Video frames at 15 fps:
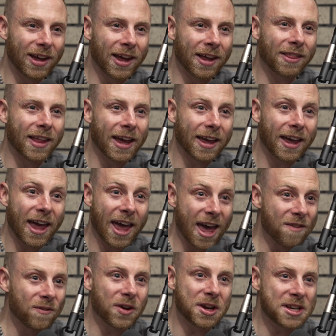And, like,
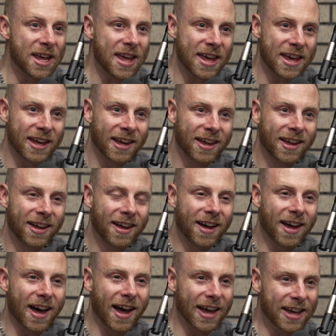every day
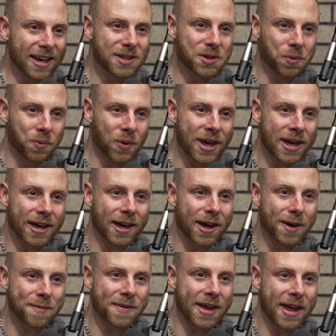I get to wake
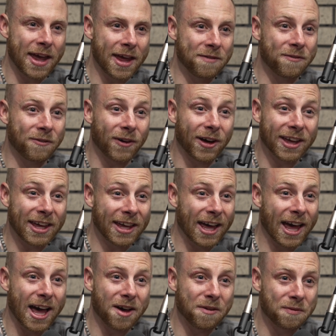up and fucking
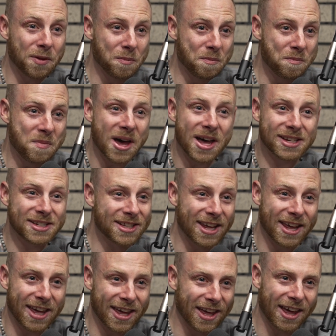have the best
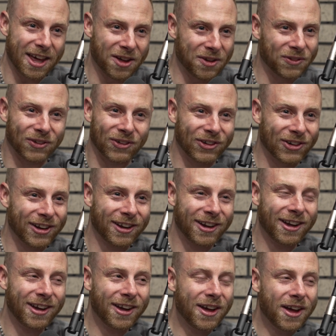day ever. Yeah.
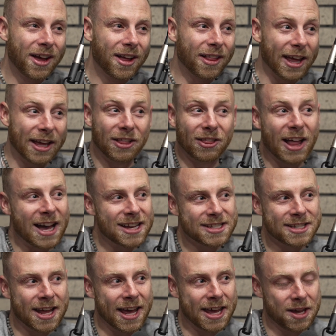Like, last
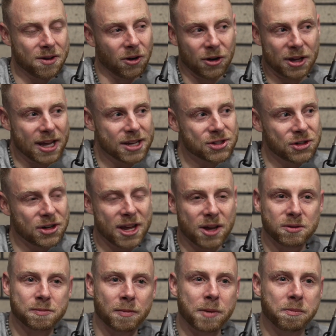night or yesterday, it
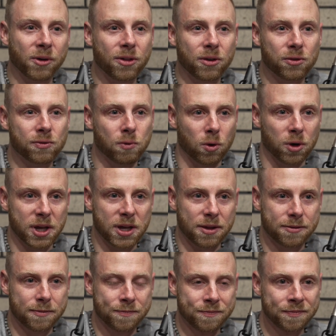was my brother's
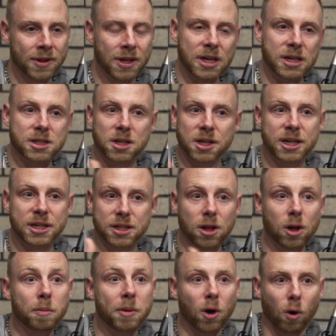40th. He's a
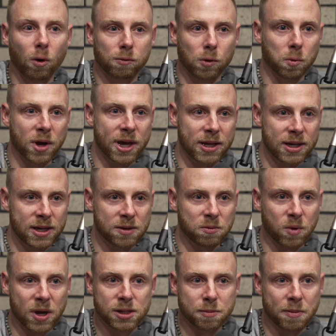little bit overweight. He
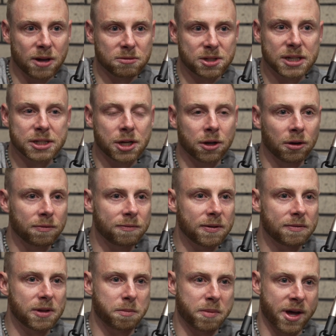weighs about
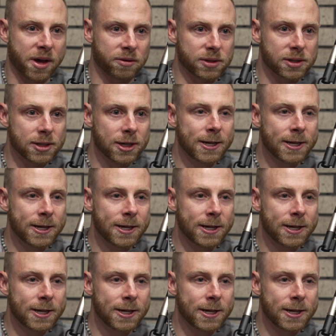650 pounds.